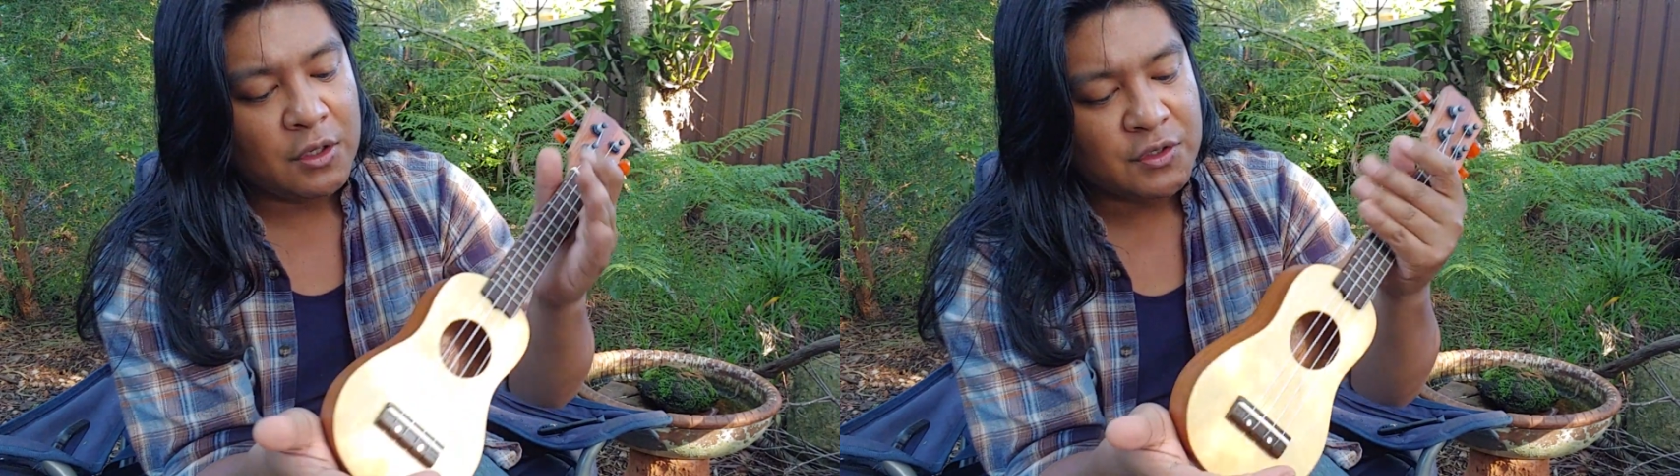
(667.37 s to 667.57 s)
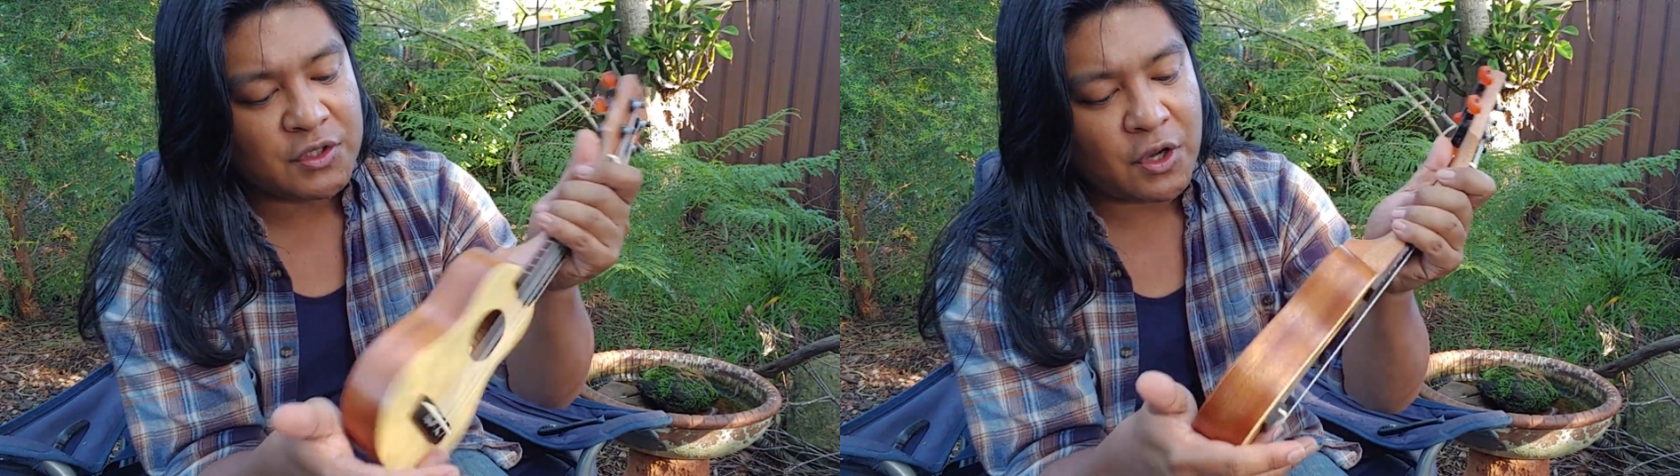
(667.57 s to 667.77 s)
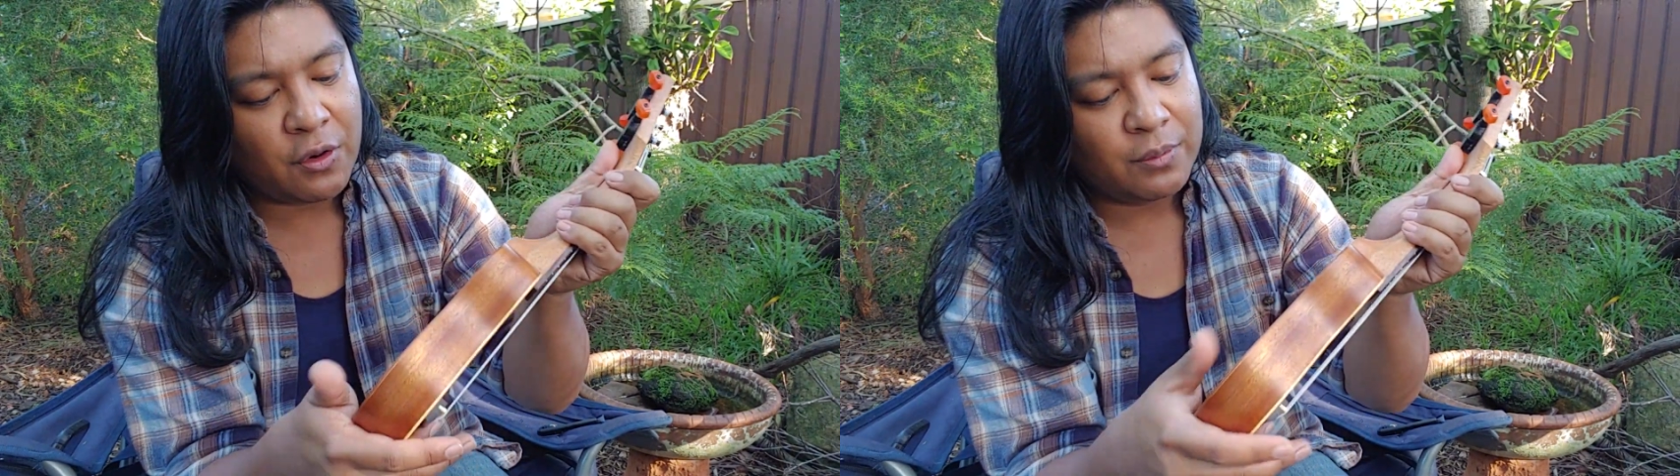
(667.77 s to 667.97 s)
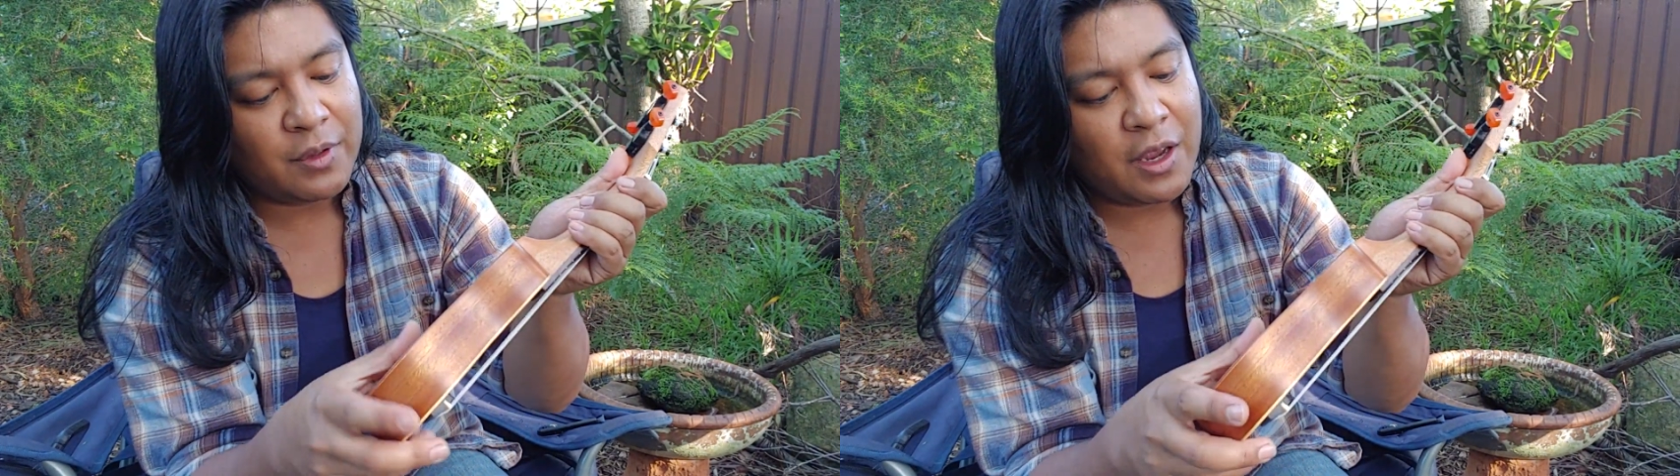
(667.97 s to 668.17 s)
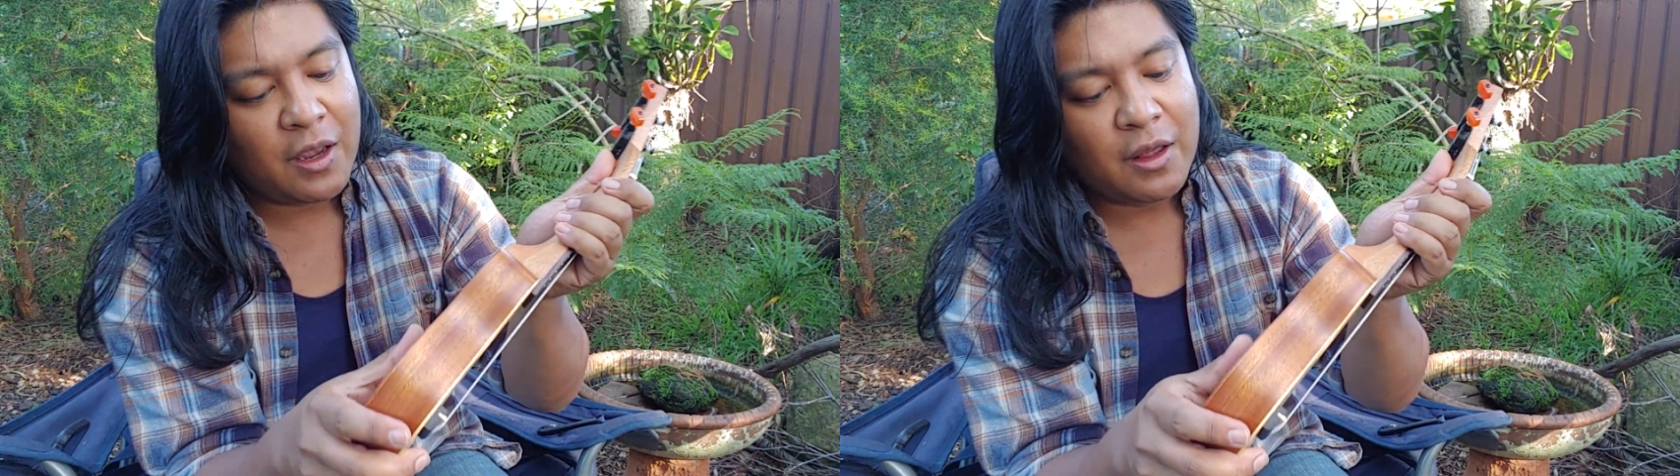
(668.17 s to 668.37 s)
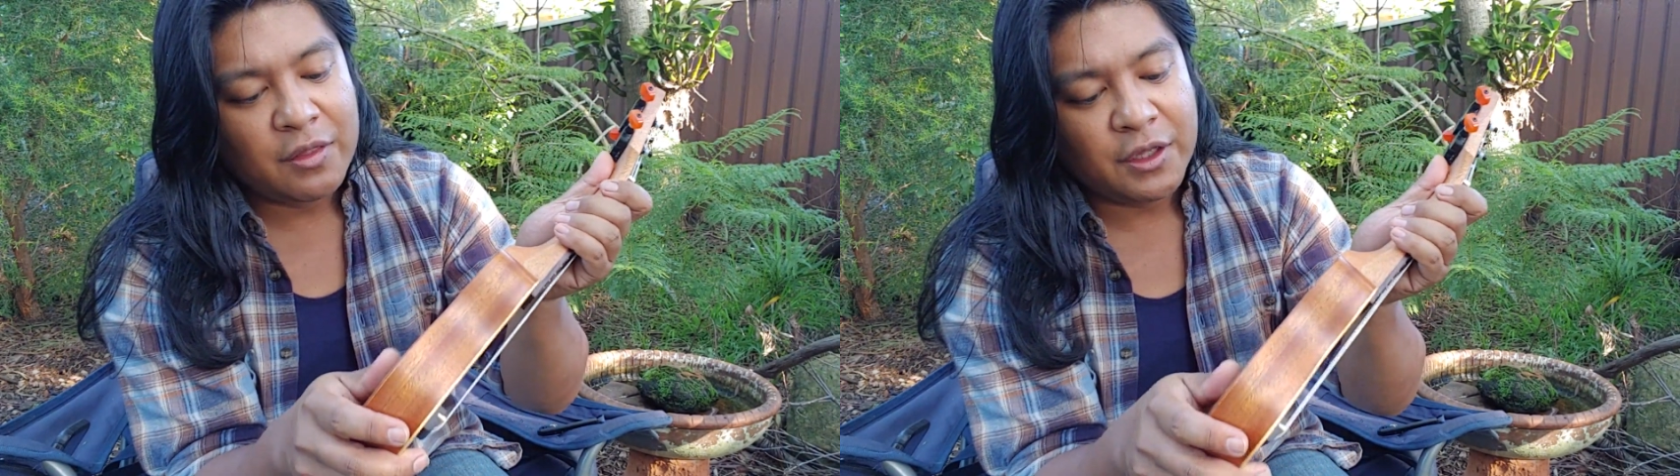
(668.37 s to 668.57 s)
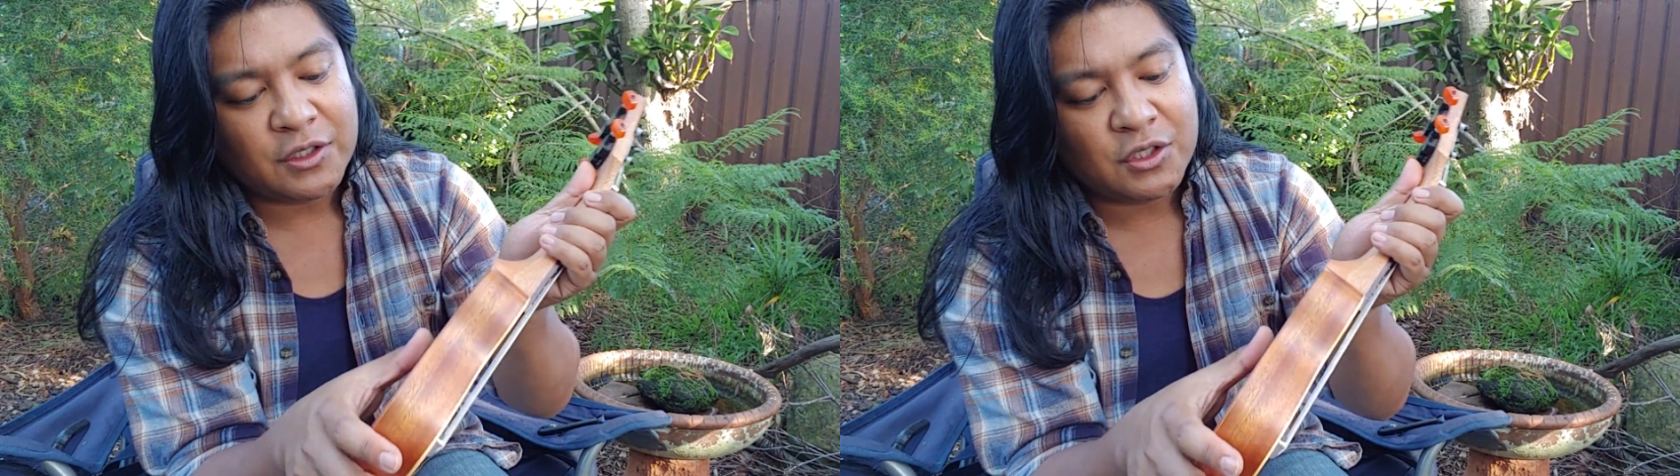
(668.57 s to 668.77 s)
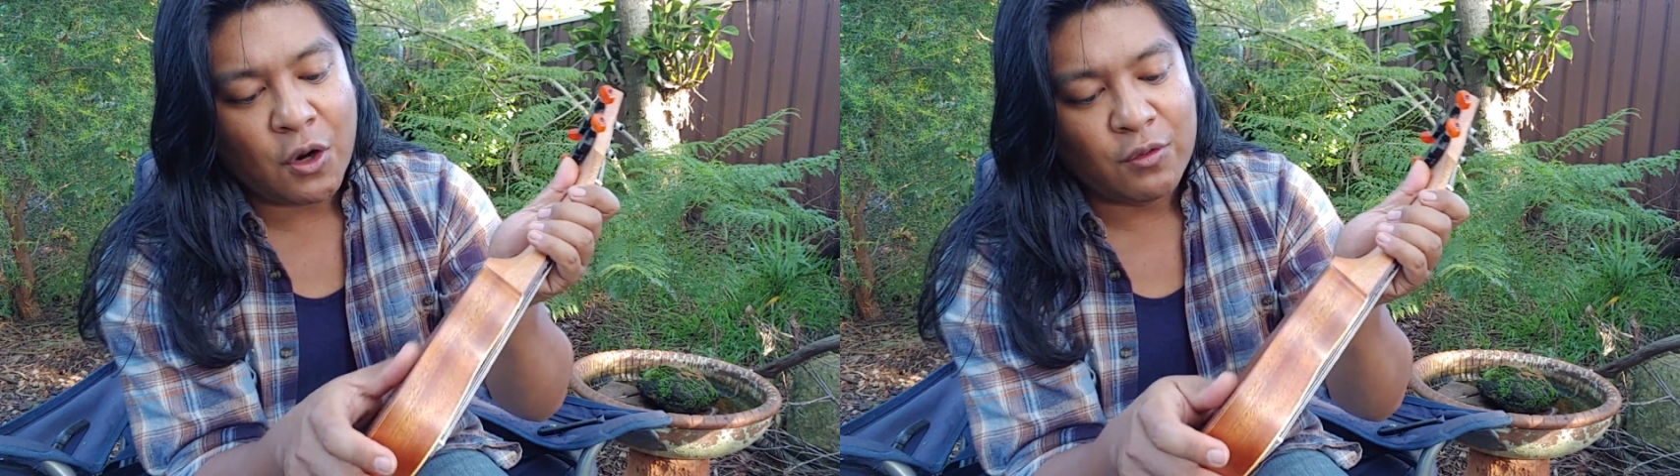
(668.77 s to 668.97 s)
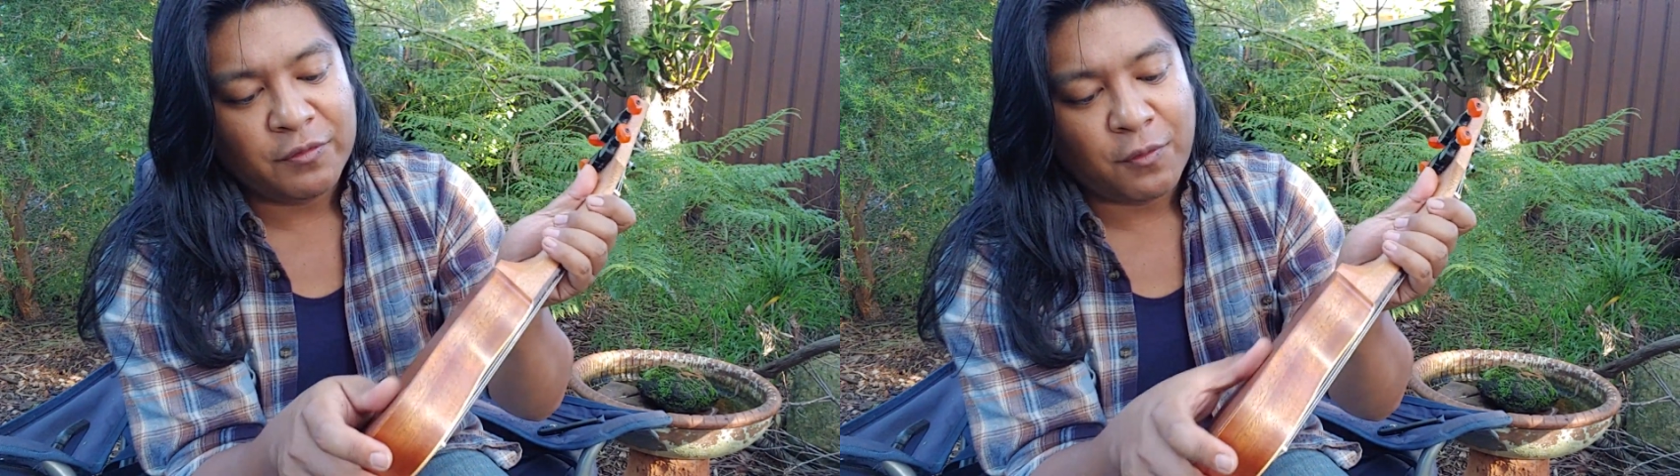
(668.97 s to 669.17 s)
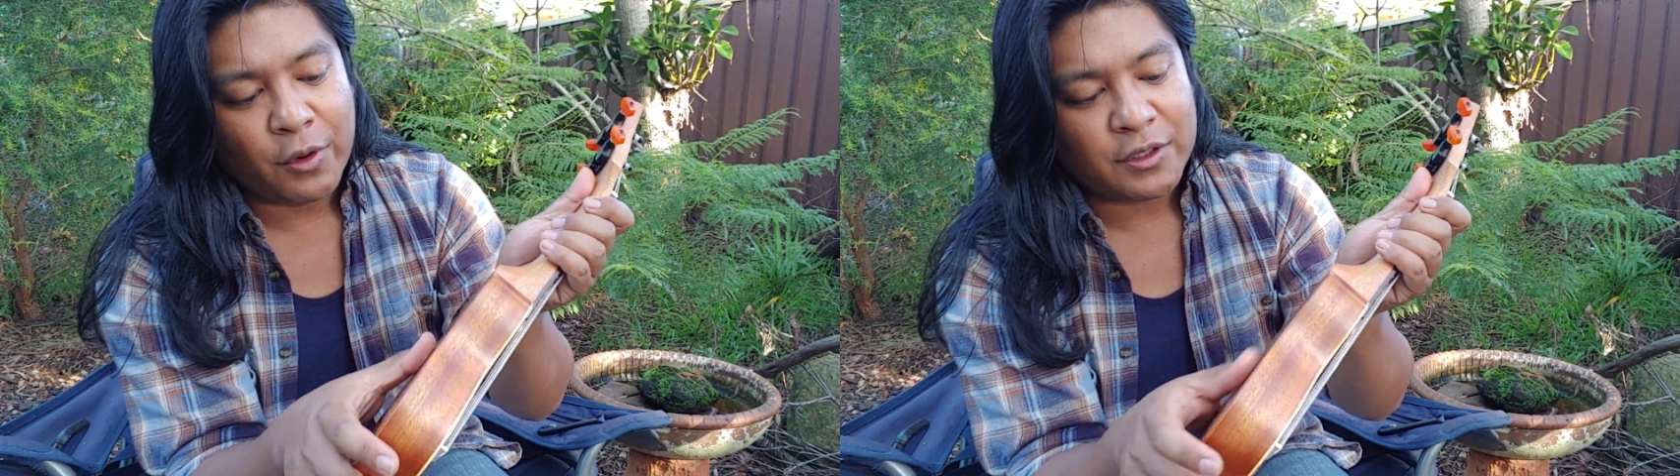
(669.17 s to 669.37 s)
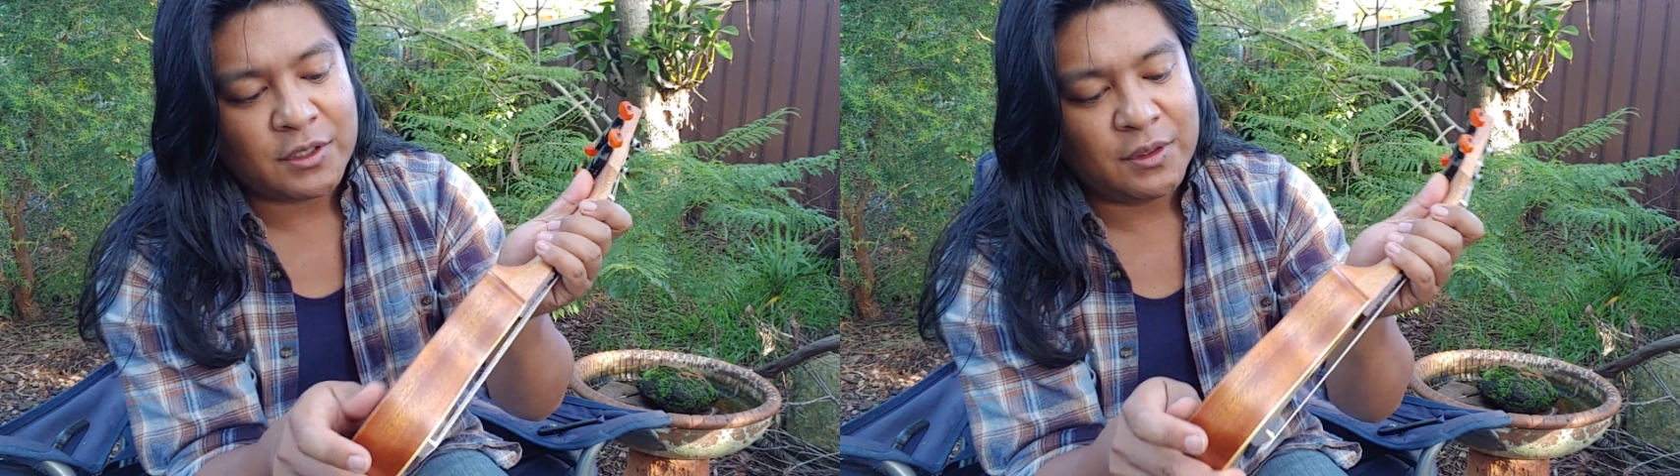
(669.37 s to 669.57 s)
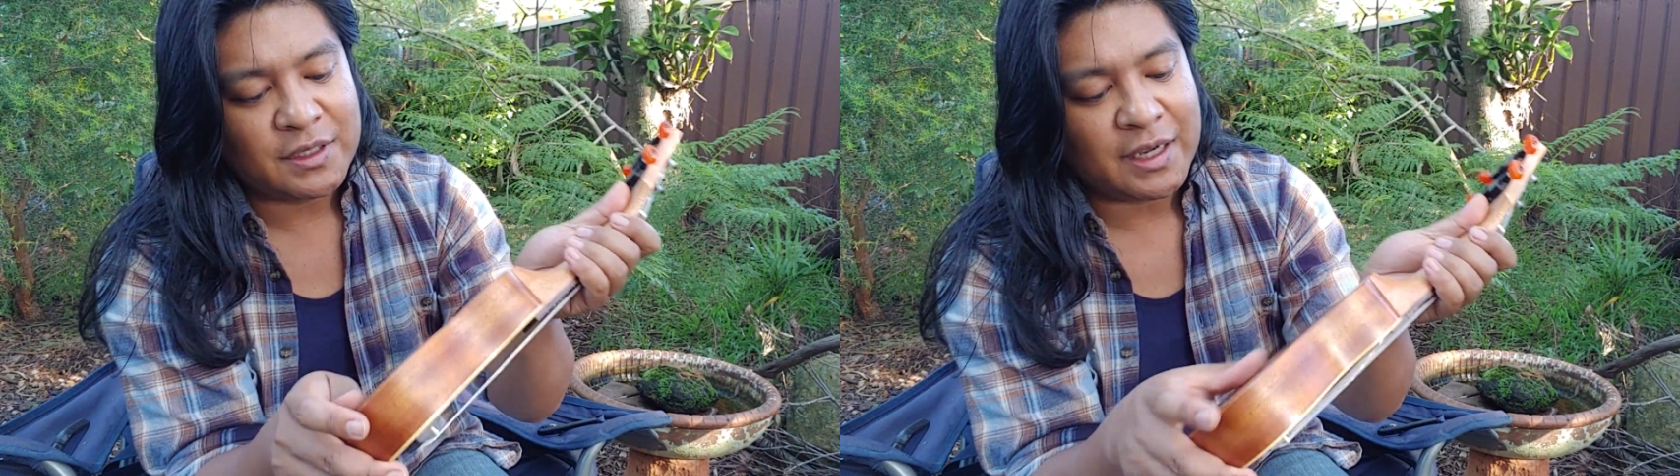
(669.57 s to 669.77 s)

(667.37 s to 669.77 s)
So the tonal fortitude,